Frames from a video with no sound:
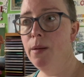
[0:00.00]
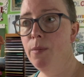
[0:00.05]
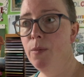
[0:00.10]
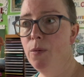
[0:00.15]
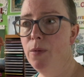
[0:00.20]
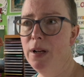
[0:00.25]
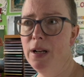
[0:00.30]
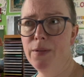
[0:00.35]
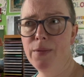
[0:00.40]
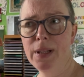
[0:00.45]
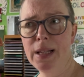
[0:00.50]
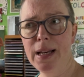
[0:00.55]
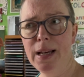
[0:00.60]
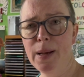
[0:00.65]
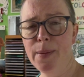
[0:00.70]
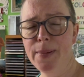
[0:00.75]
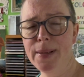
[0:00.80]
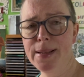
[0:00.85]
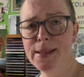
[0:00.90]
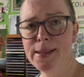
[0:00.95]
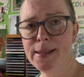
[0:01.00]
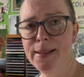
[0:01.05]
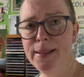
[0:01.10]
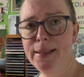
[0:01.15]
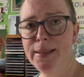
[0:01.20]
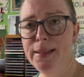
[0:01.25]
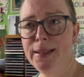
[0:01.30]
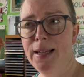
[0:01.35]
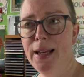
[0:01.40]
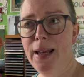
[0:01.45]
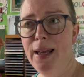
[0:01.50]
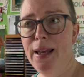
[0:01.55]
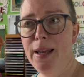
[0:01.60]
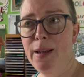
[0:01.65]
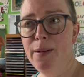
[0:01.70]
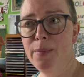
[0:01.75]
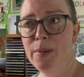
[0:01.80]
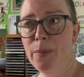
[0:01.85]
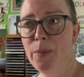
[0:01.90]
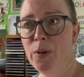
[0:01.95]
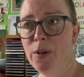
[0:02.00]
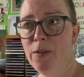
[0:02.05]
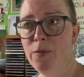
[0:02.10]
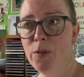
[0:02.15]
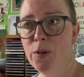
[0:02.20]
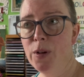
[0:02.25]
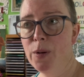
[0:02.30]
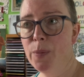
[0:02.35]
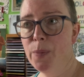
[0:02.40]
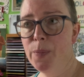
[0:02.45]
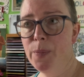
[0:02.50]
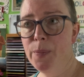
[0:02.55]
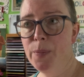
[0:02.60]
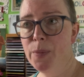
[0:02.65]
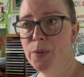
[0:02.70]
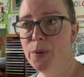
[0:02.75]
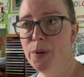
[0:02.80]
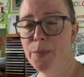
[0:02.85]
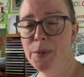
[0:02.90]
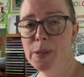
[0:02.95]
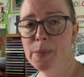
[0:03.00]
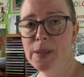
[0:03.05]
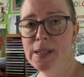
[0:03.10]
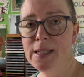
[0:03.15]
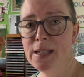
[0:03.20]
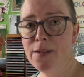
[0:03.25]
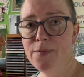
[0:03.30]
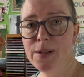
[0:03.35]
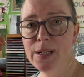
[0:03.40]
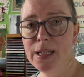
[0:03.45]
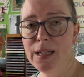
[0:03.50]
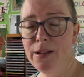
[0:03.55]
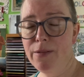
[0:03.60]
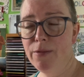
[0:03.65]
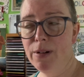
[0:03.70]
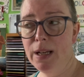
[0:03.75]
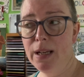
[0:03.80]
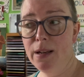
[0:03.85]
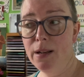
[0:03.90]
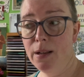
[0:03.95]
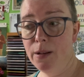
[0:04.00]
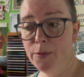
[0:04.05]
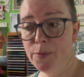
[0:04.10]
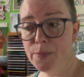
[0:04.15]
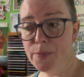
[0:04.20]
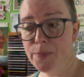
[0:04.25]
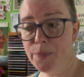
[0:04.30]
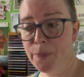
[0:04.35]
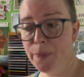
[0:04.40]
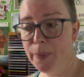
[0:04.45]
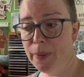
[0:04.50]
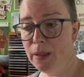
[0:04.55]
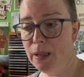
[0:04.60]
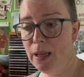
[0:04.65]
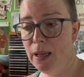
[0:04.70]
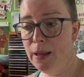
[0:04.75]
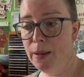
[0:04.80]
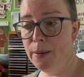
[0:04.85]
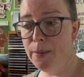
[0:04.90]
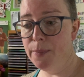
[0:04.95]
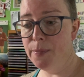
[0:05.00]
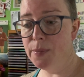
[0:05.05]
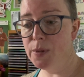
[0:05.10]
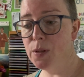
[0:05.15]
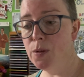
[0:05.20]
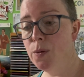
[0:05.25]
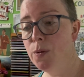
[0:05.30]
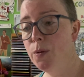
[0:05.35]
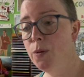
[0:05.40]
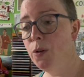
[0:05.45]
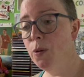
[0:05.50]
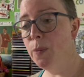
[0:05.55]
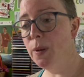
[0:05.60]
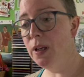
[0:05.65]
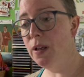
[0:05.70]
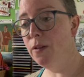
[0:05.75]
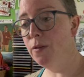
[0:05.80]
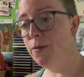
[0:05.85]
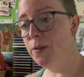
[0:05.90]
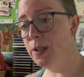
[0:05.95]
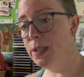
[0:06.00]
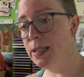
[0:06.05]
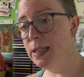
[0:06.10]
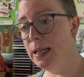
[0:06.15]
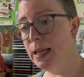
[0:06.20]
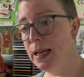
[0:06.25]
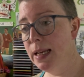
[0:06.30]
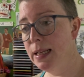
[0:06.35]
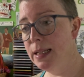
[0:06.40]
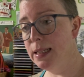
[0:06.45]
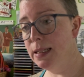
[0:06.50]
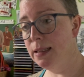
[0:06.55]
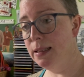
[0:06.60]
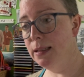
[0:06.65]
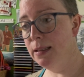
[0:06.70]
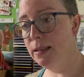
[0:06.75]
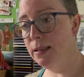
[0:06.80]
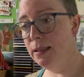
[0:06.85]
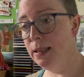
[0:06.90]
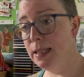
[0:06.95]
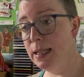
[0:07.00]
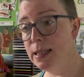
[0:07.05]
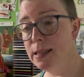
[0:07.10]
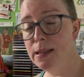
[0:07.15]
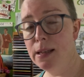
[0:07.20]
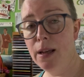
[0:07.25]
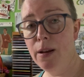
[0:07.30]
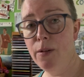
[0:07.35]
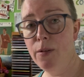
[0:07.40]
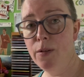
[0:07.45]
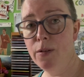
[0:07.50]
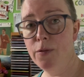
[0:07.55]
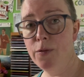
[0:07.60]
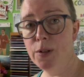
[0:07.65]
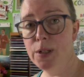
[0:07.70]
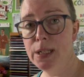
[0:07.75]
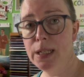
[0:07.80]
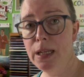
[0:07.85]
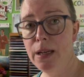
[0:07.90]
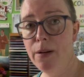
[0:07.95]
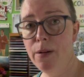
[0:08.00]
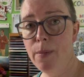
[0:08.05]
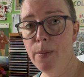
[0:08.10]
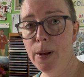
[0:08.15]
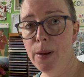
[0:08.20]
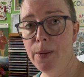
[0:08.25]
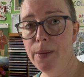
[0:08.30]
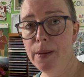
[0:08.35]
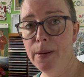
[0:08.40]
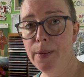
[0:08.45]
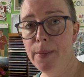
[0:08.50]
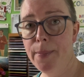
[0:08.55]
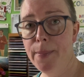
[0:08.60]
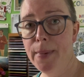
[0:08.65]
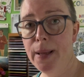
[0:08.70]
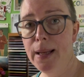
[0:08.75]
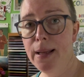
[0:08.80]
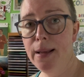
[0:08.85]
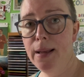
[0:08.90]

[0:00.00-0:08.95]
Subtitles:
whenever that happens. I'm not even going to promise myself a date right now. So you'll be the first to get the discount, first to hear about them.